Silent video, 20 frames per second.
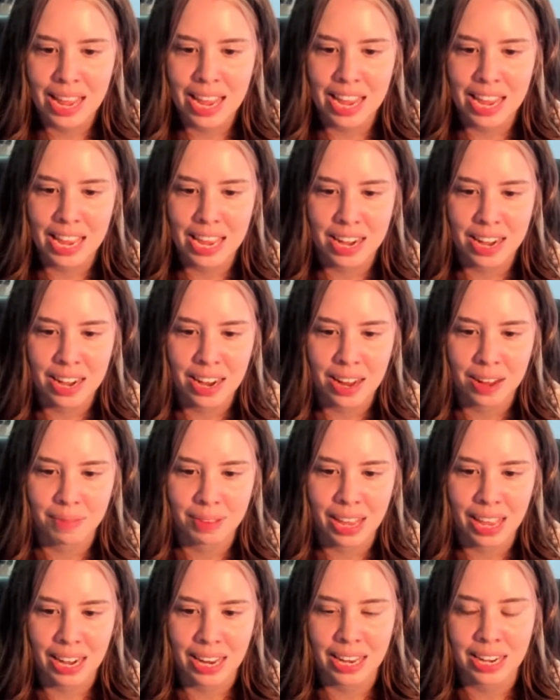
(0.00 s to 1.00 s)
he ended up
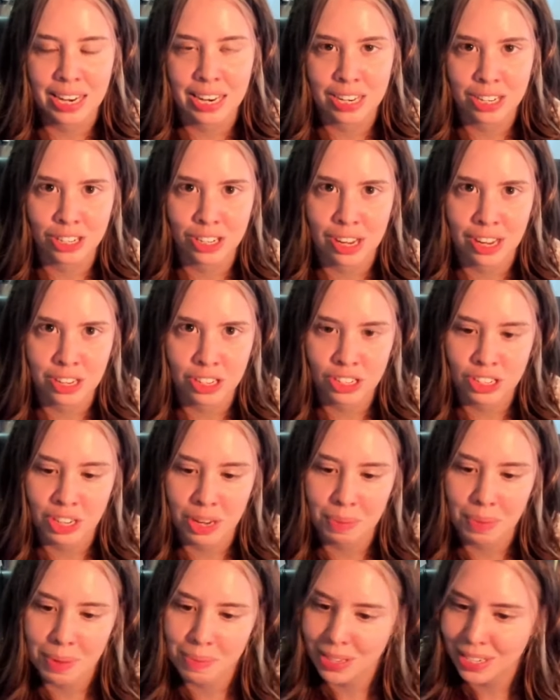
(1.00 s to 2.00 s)
getting an
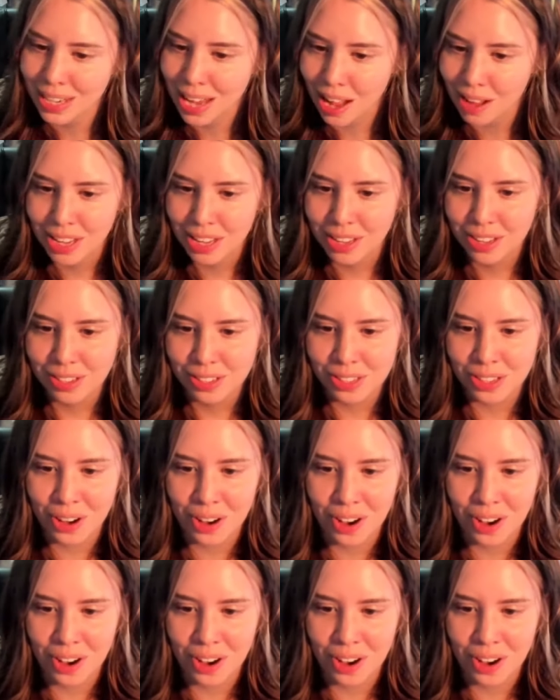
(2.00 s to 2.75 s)
internship at Mattel. So